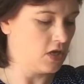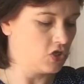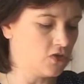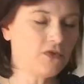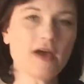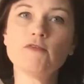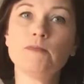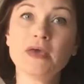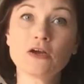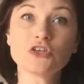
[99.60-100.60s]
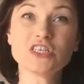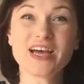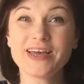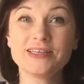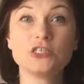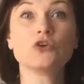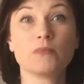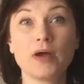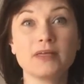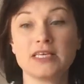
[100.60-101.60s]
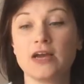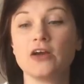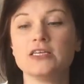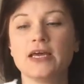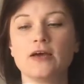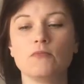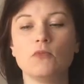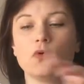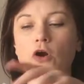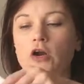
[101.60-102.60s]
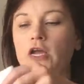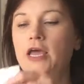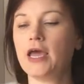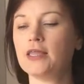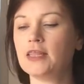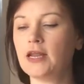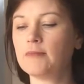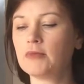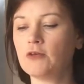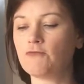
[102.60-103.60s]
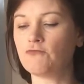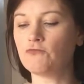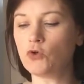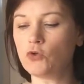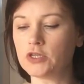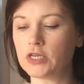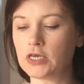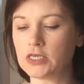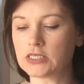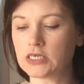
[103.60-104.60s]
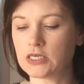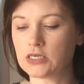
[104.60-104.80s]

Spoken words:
So if you have a bigger size, you could probably tear it down more. And then I'm gonna fold it